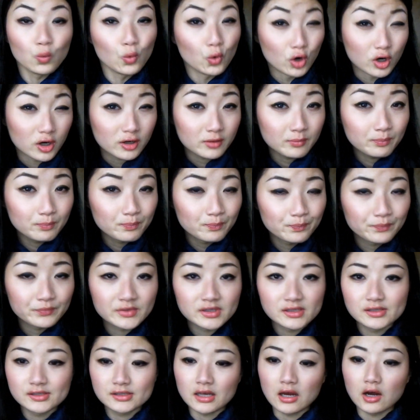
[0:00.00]
warm,
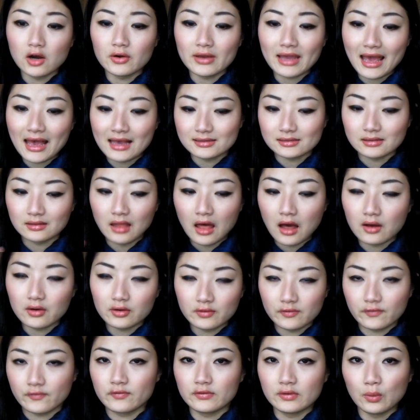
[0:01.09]
so it has a lot
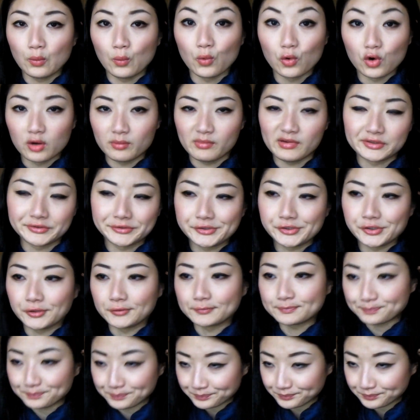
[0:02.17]
of the warm undertone.